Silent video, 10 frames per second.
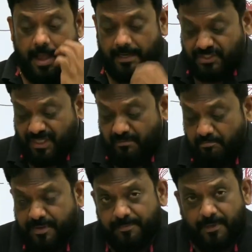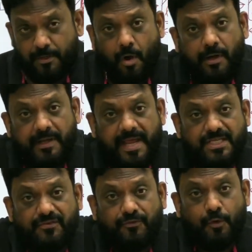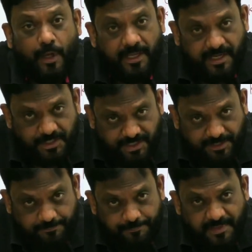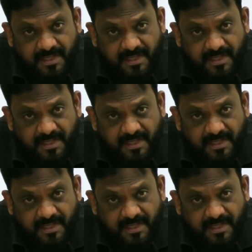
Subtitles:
And some people call it as flow energy.